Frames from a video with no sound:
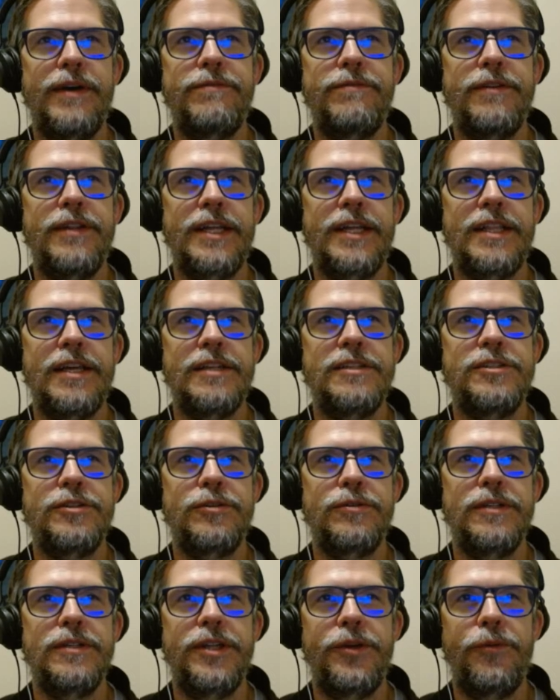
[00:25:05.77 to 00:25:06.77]
feel like that's
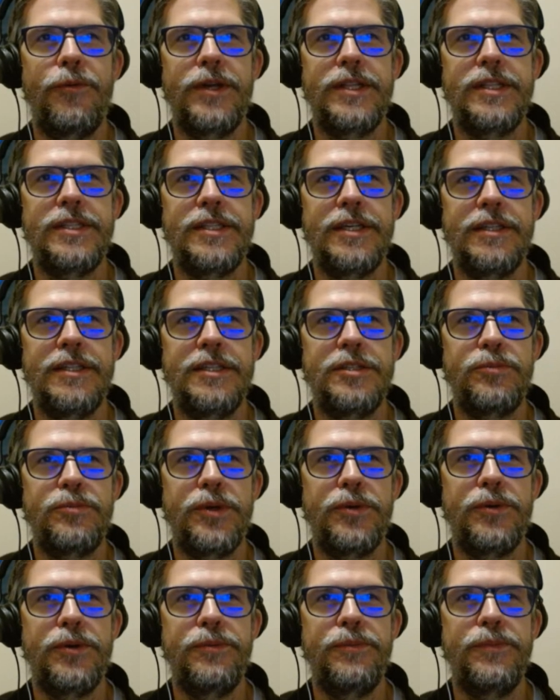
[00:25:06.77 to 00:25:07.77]
certainly what this
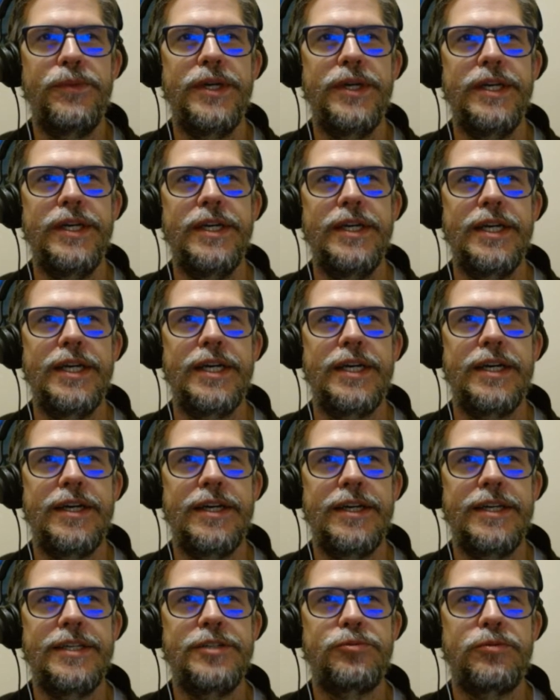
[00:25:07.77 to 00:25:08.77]
poem
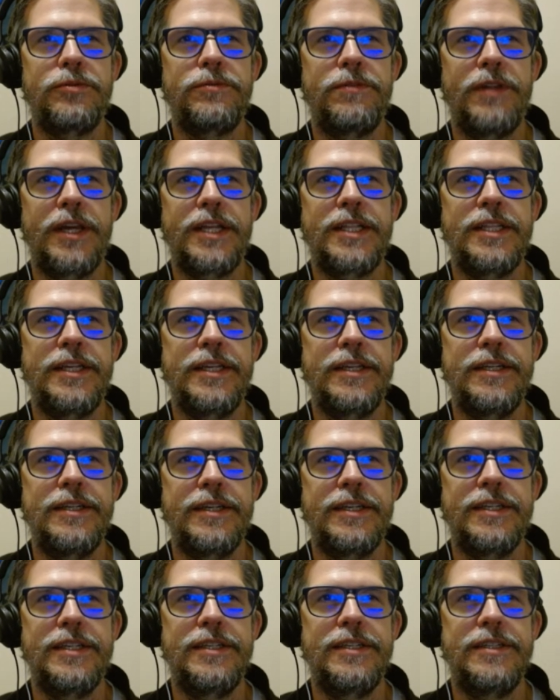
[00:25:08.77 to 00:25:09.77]
is reflecting,
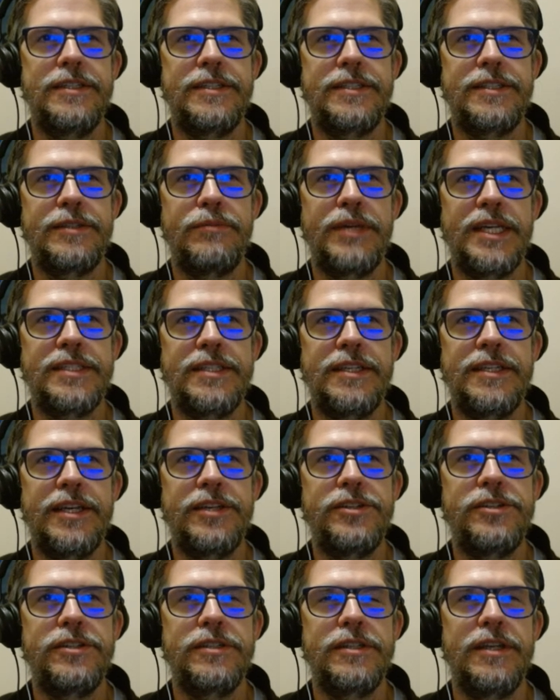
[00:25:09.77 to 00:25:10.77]
is some
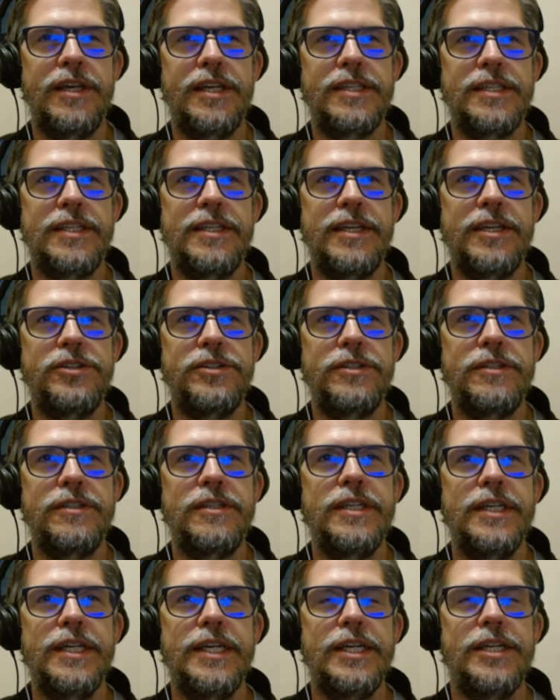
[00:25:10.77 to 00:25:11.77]
hesitation.
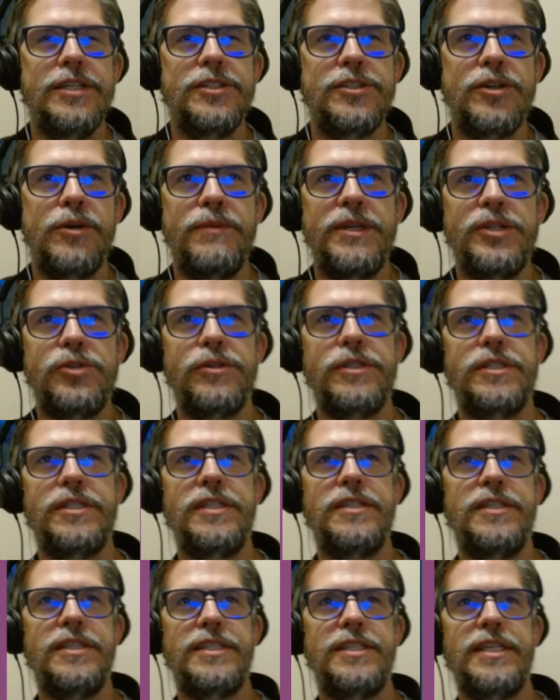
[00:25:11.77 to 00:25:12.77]
So I'm interested
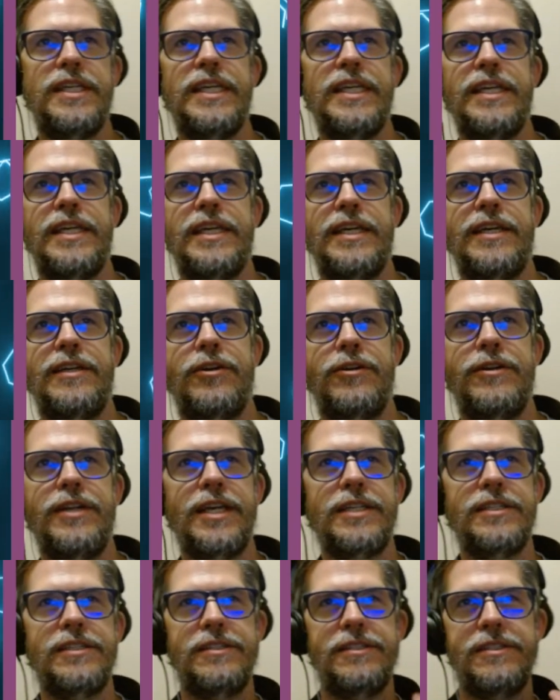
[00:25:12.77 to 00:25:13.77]
to see in our
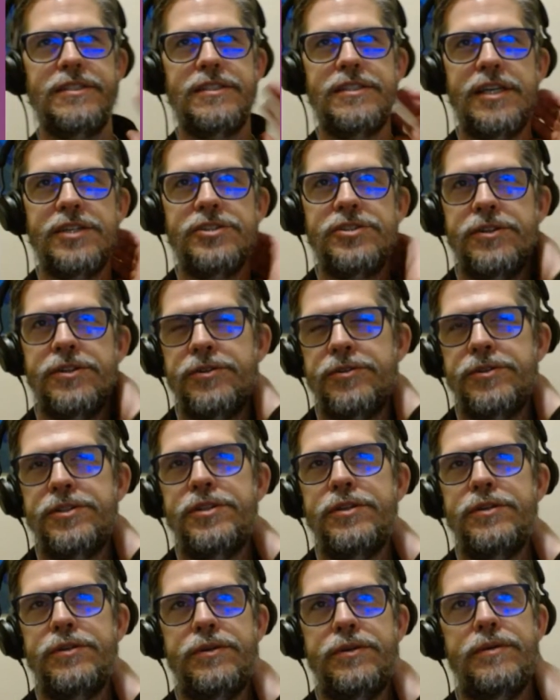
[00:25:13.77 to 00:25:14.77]
next session or
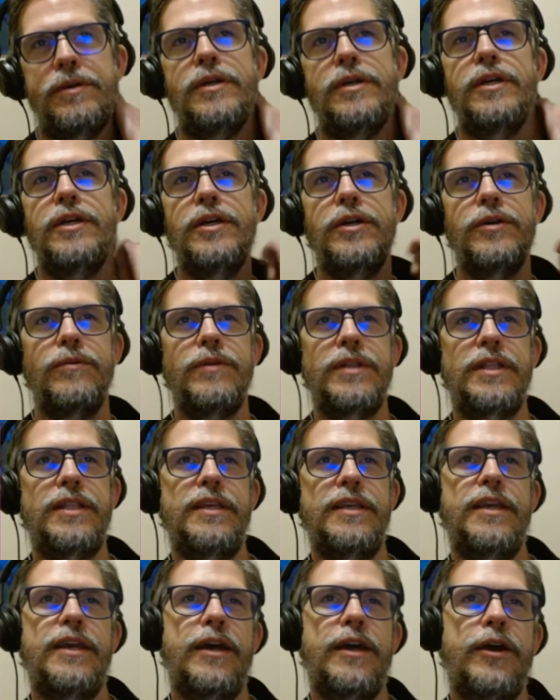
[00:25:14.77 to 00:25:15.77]
two what
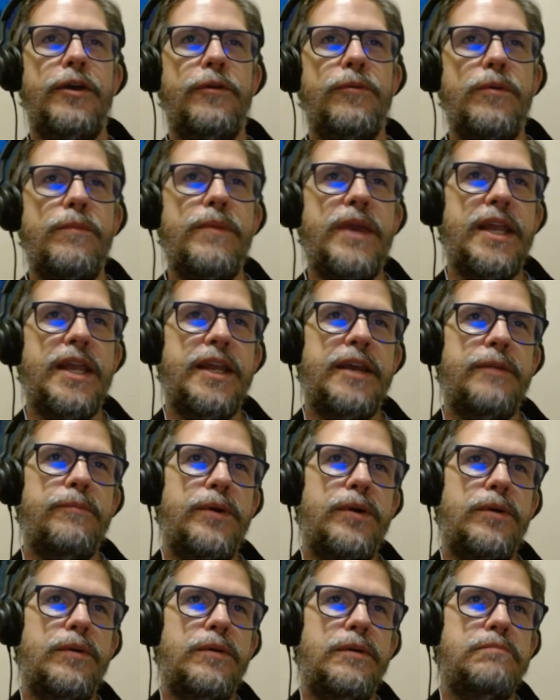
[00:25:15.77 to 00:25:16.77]
the remaining
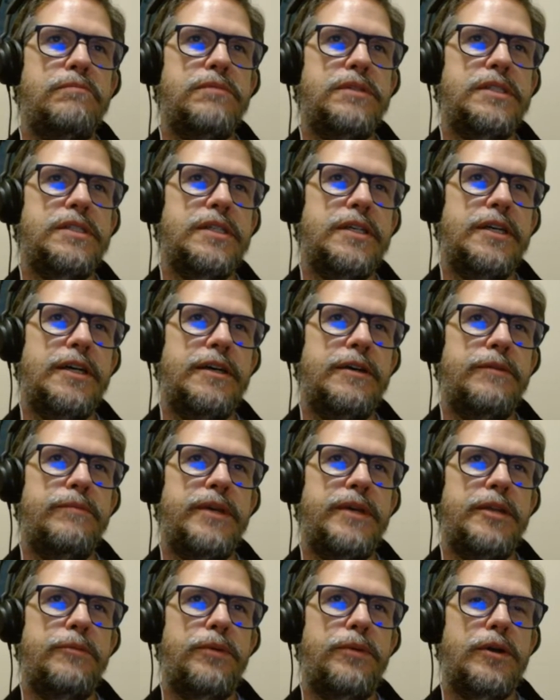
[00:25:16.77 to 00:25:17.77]
poems
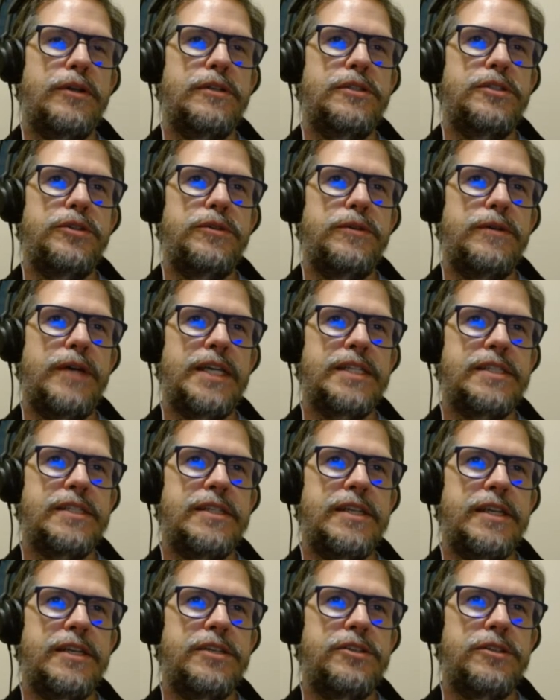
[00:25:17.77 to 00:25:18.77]
in part 2,
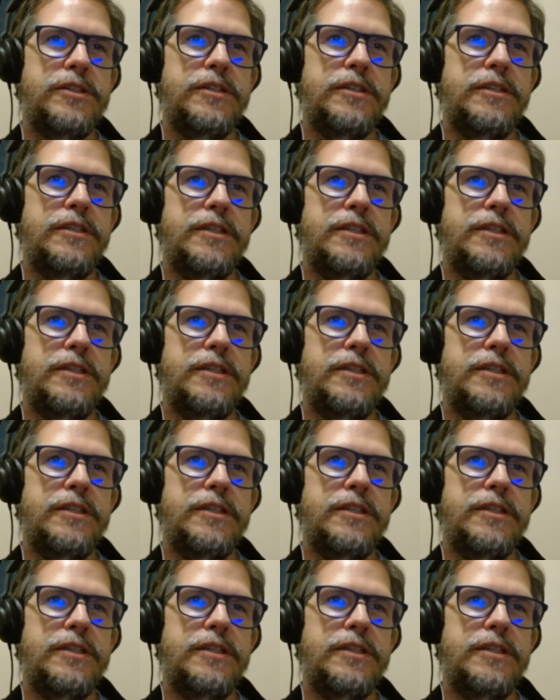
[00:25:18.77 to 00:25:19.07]
Hesitation,